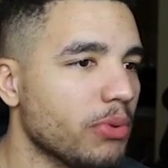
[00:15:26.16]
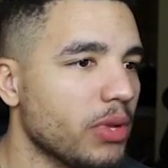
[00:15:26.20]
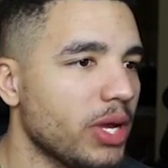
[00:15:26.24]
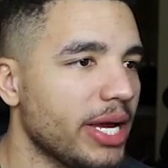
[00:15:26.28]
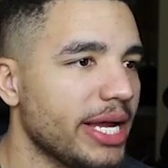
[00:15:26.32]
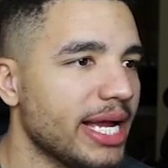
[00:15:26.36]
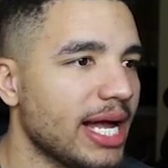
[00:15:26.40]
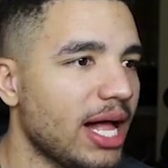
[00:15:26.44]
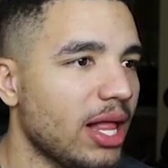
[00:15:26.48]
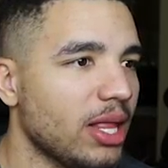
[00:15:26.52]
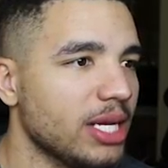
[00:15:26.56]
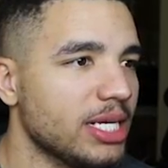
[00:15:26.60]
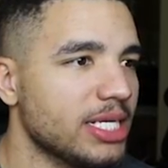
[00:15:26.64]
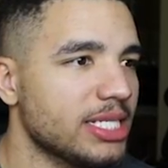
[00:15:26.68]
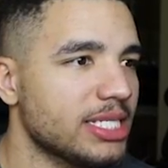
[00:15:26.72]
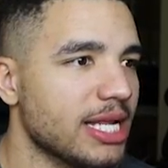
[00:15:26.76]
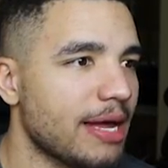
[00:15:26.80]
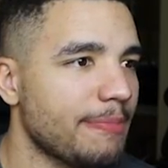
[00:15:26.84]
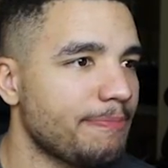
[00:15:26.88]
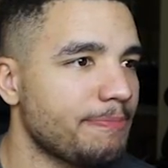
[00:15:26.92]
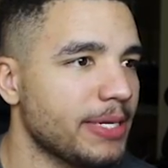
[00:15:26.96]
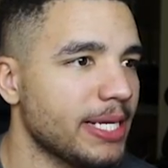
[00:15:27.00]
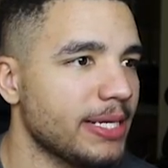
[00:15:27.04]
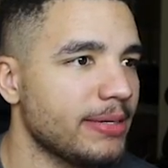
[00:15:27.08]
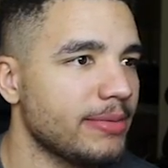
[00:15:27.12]
play, I'll
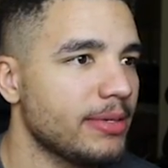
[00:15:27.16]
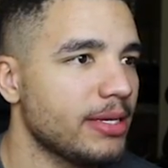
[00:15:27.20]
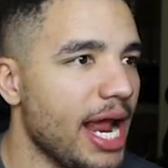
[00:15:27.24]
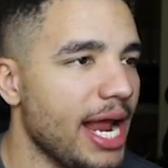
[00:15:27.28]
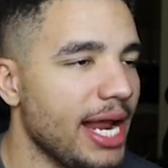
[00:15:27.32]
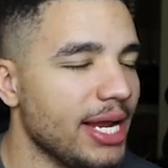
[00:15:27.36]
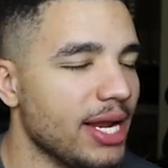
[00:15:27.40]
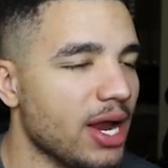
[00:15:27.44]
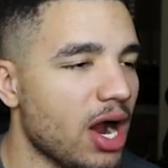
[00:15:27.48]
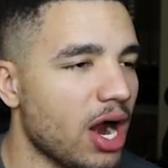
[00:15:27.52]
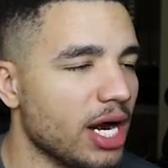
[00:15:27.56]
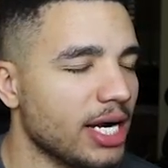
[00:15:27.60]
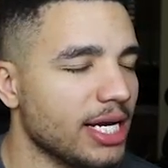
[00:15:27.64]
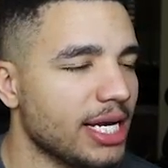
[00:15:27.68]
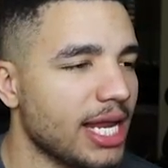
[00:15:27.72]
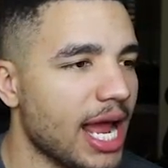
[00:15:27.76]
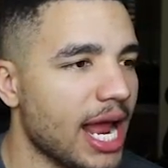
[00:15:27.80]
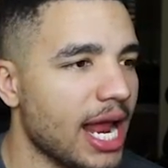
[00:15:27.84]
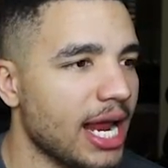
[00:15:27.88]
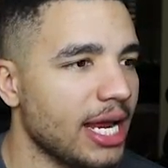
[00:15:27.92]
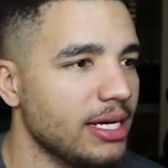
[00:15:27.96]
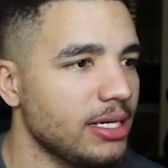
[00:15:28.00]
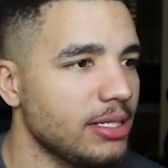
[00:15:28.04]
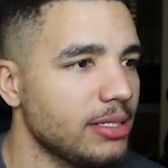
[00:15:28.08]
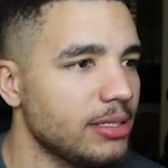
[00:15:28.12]
accept it. Eight-yard
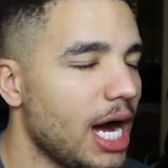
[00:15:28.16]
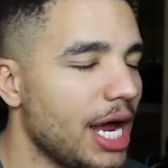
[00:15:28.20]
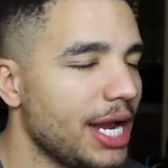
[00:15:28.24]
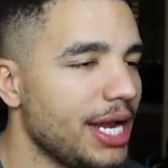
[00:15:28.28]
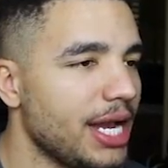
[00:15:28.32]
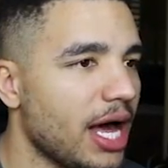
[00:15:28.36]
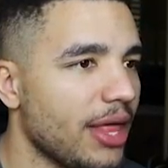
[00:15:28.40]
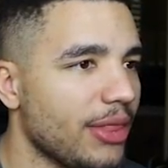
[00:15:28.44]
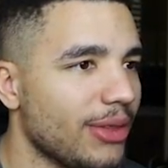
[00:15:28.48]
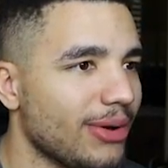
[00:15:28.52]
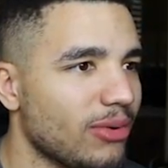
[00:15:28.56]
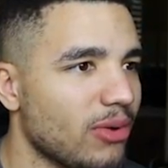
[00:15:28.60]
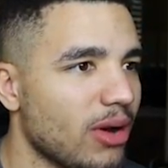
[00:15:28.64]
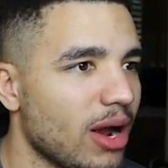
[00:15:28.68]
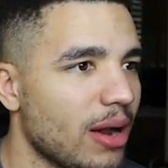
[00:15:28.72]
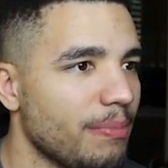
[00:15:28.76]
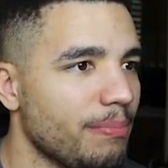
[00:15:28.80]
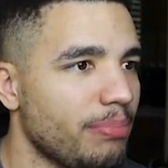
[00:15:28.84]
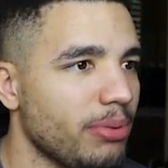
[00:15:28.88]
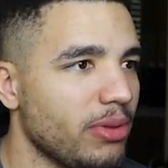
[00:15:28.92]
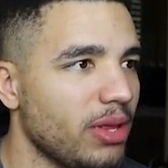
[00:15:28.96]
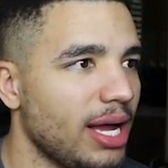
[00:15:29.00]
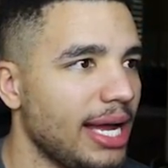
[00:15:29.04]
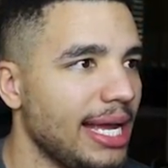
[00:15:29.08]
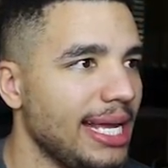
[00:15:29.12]
gain, another run
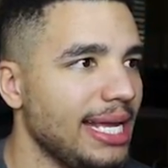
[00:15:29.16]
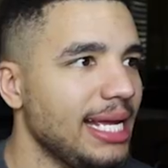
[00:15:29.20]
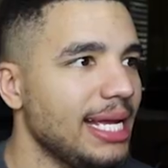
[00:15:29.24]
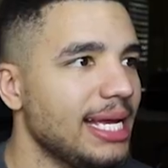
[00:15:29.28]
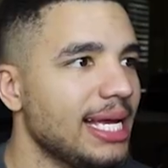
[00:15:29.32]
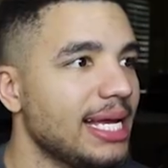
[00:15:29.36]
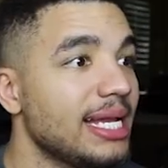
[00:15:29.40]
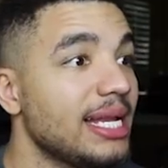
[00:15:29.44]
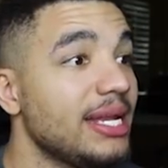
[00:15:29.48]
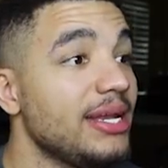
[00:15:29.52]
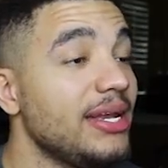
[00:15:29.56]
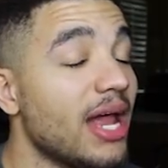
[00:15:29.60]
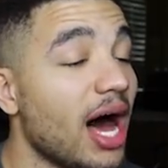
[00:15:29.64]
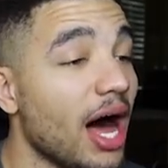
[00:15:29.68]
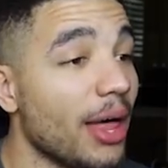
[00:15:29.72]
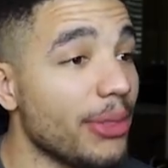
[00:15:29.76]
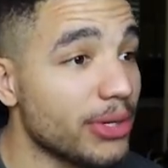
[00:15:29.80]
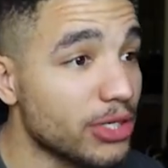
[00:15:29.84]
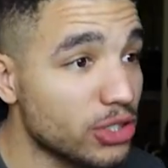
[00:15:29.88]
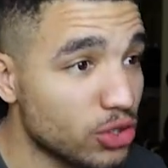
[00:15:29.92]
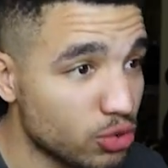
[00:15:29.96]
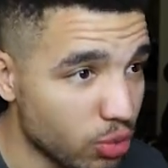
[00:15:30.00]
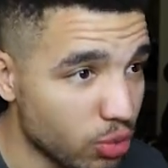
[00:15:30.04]
play, another